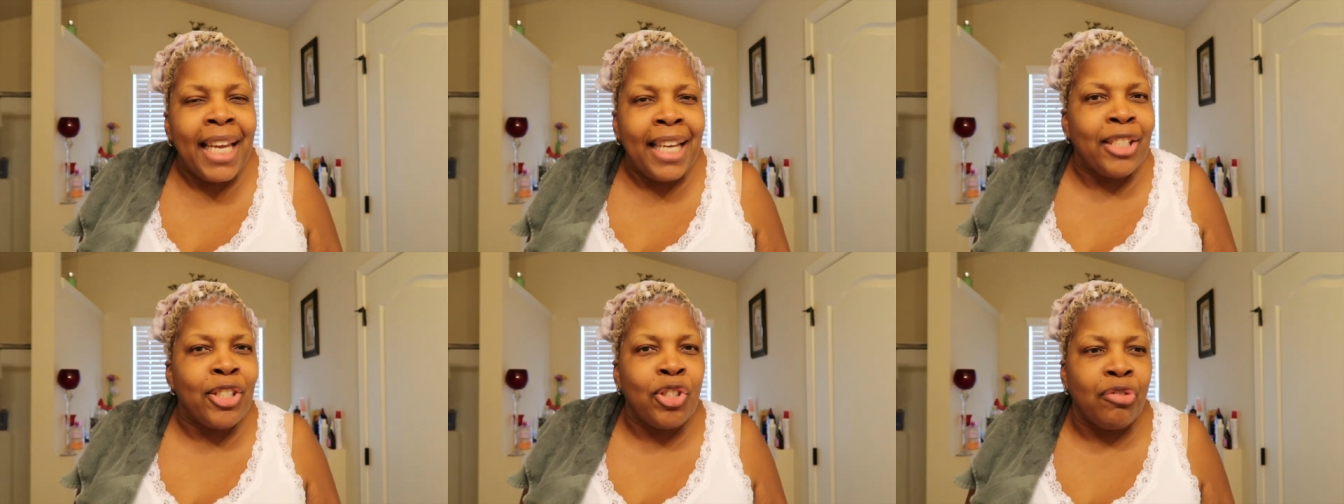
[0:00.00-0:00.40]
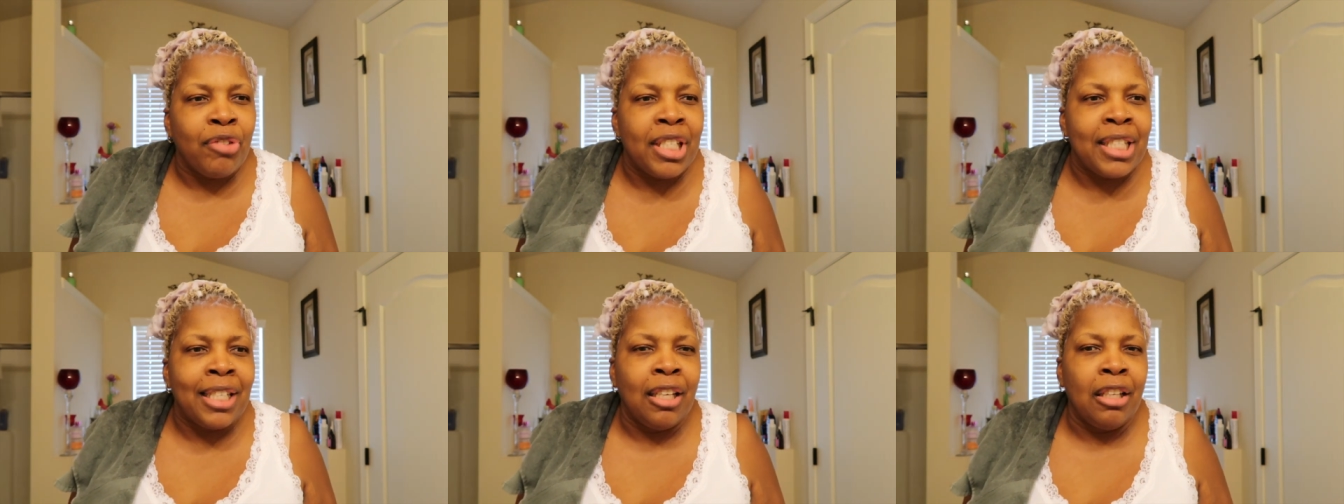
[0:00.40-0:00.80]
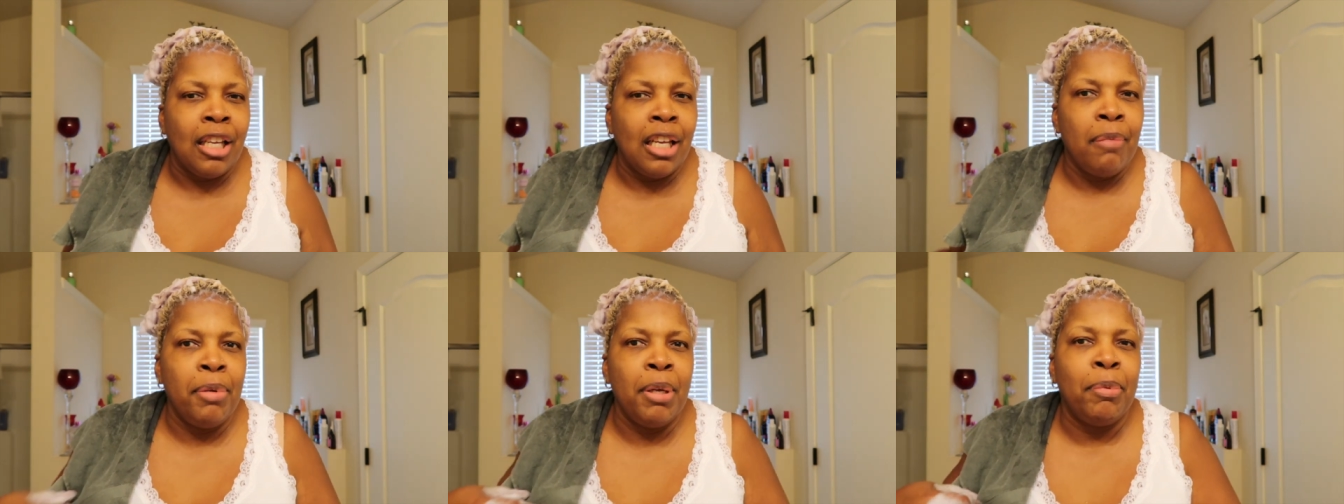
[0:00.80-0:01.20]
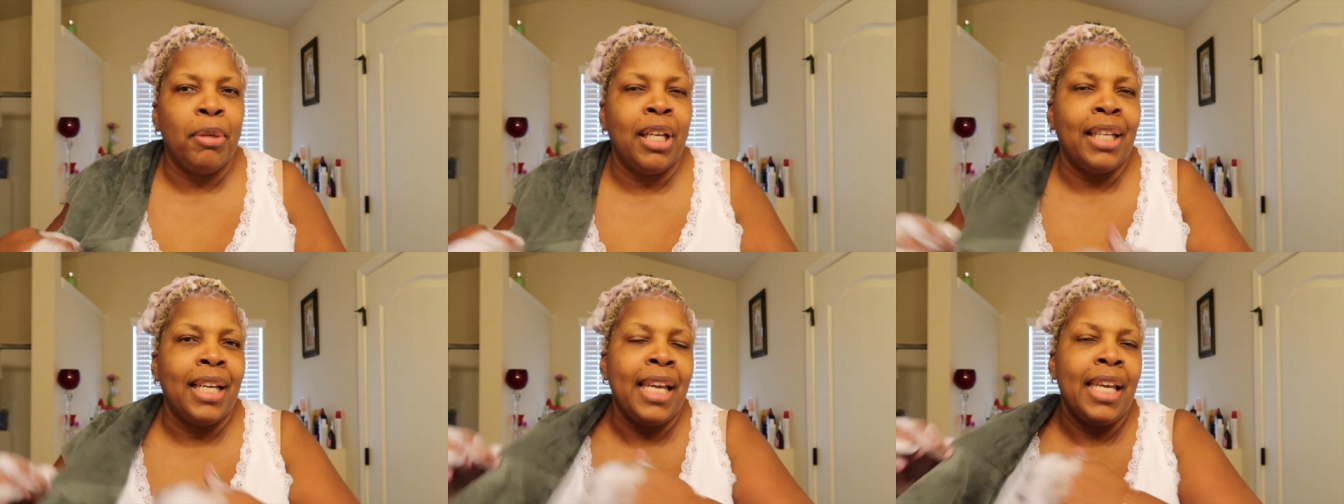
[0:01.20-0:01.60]
answer is that a lot of people
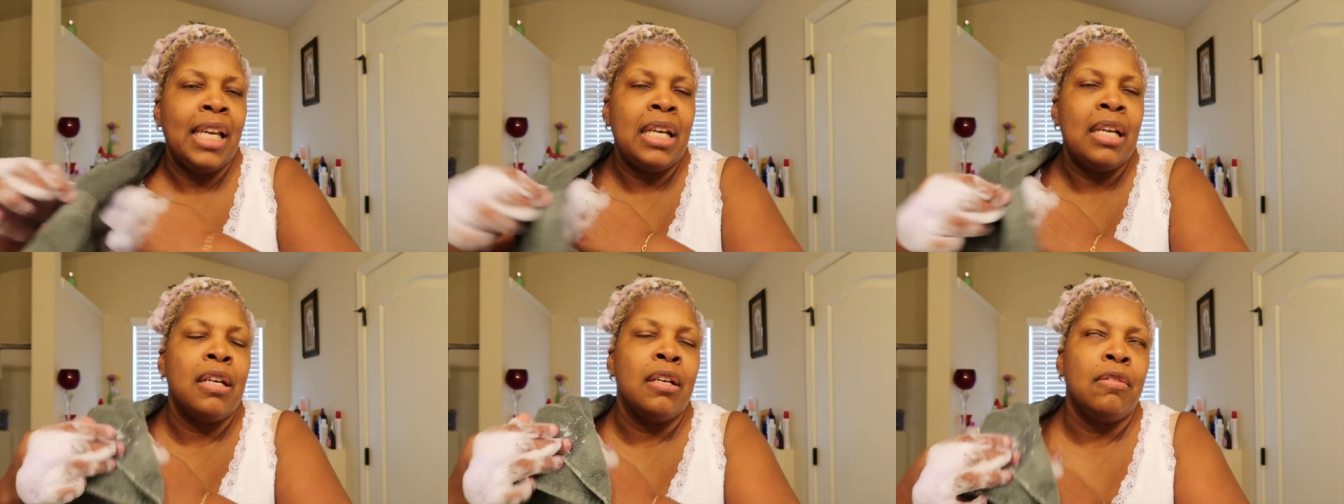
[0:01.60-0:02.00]
that I